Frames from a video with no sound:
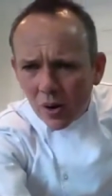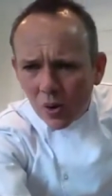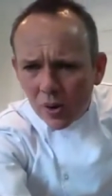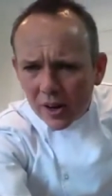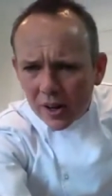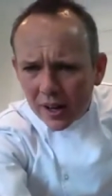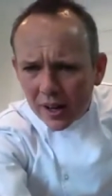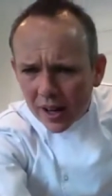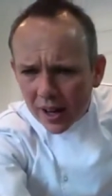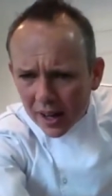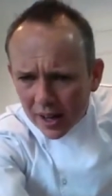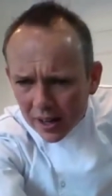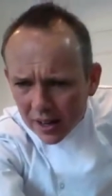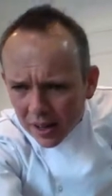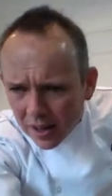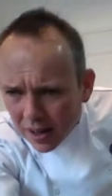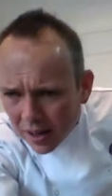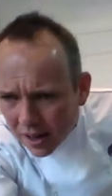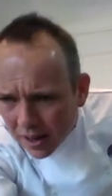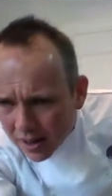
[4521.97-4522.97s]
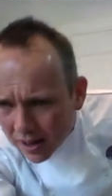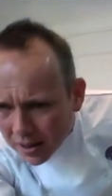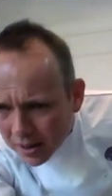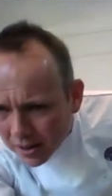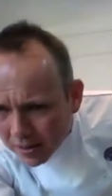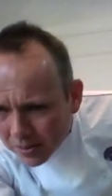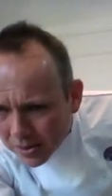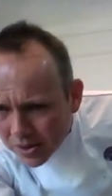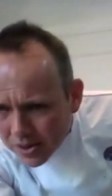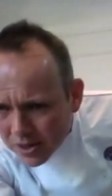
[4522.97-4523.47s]
Okay.
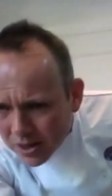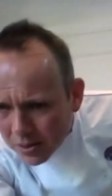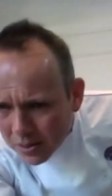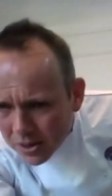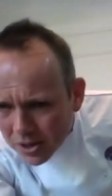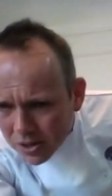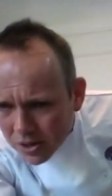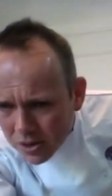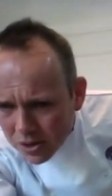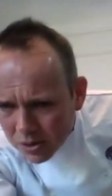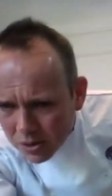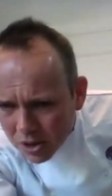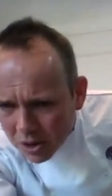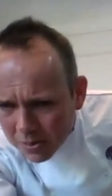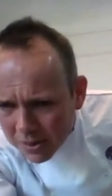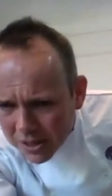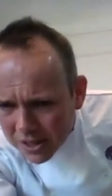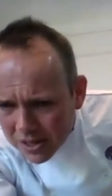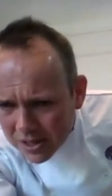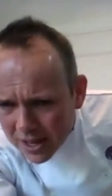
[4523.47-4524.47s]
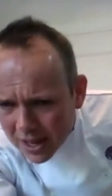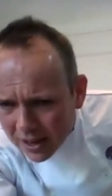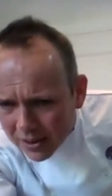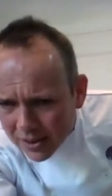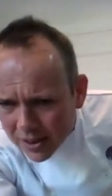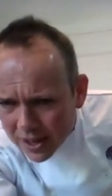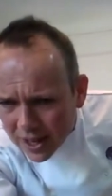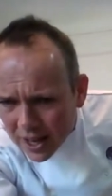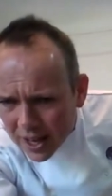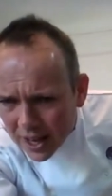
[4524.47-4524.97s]
So we just got some comments
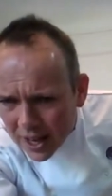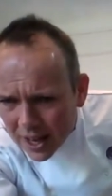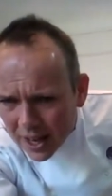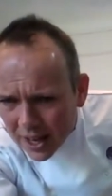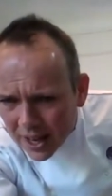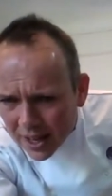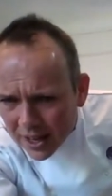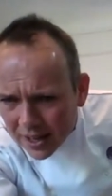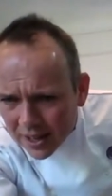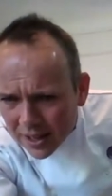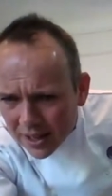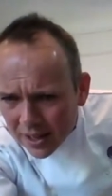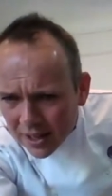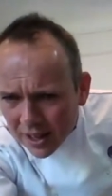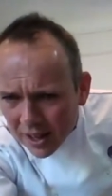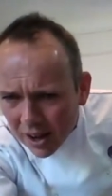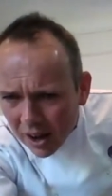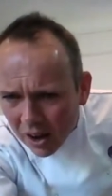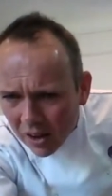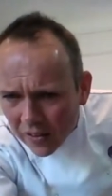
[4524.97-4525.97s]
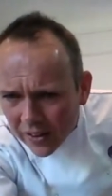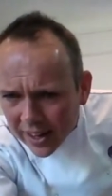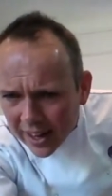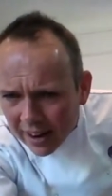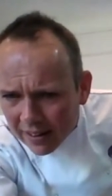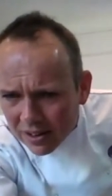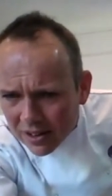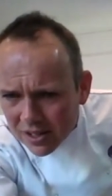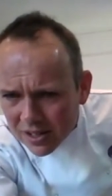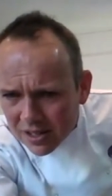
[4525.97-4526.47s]
down there. Are the
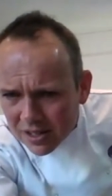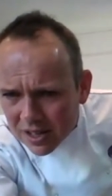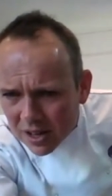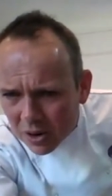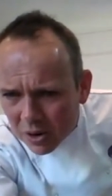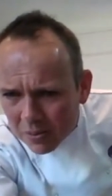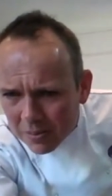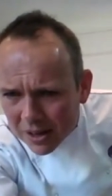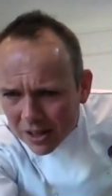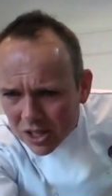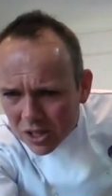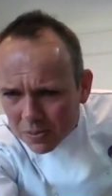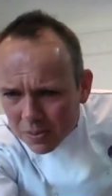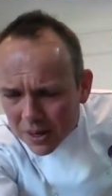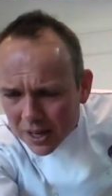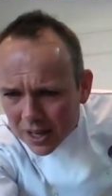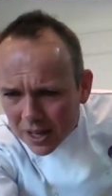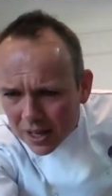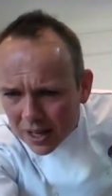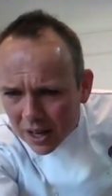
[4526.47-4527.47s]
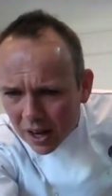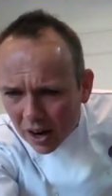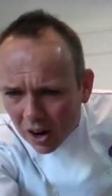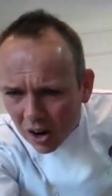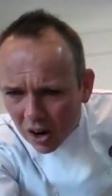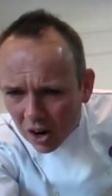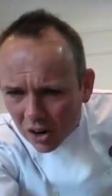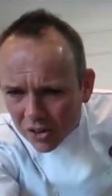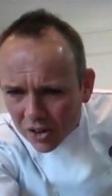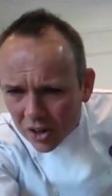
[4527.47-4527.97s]
carrots still meant to be
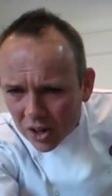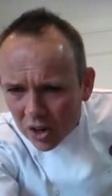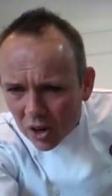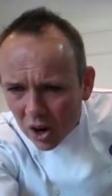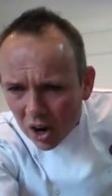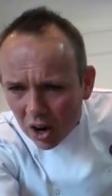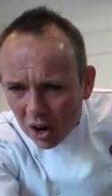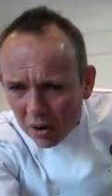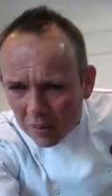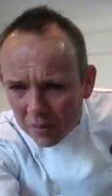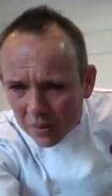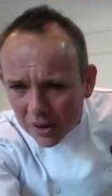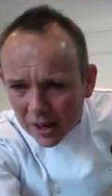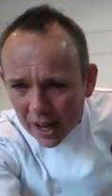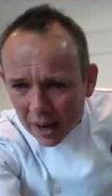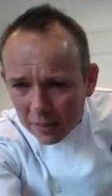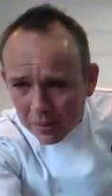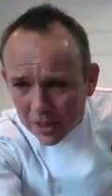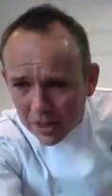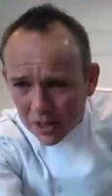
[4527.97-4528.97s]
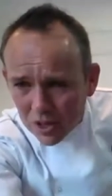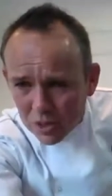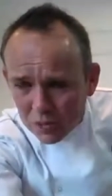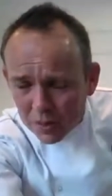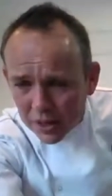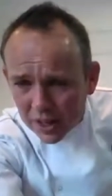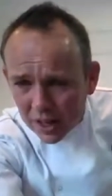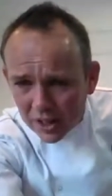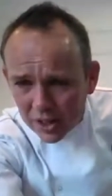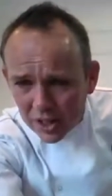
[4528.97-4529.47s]
hard? Can we use
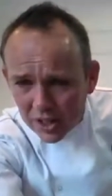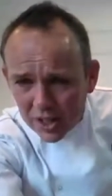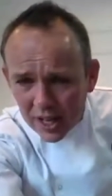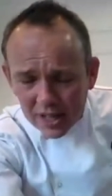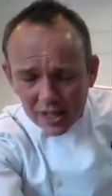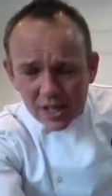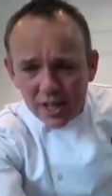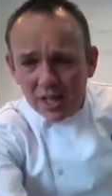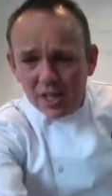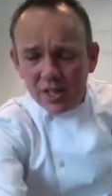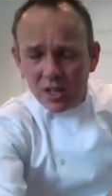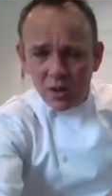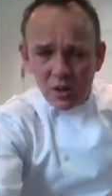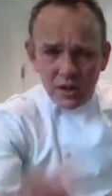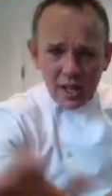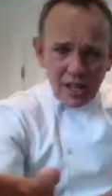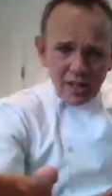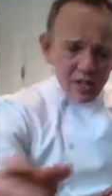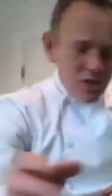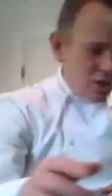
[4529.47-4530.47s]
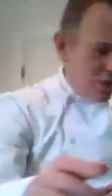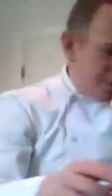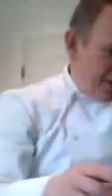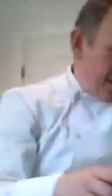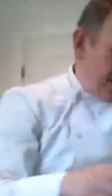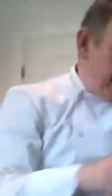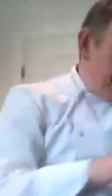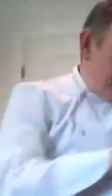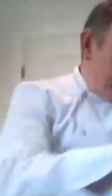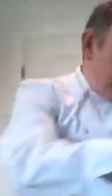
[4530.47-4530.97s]
spring onion? Yes. So you can use
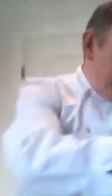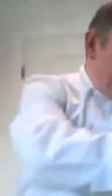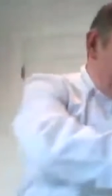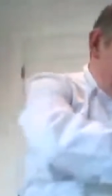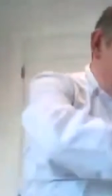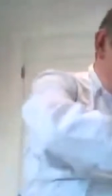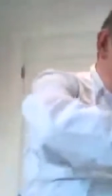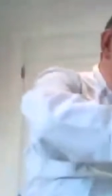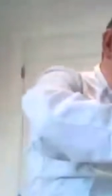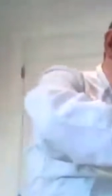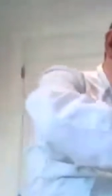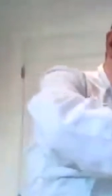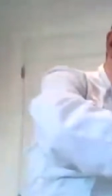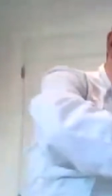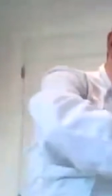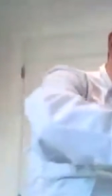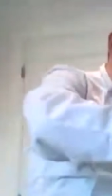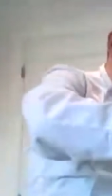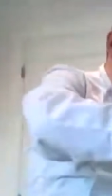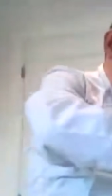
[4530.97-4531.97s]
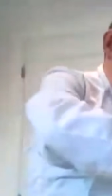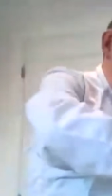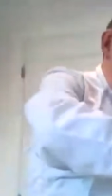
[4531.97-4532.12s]
spring onion. That's absolutely fine.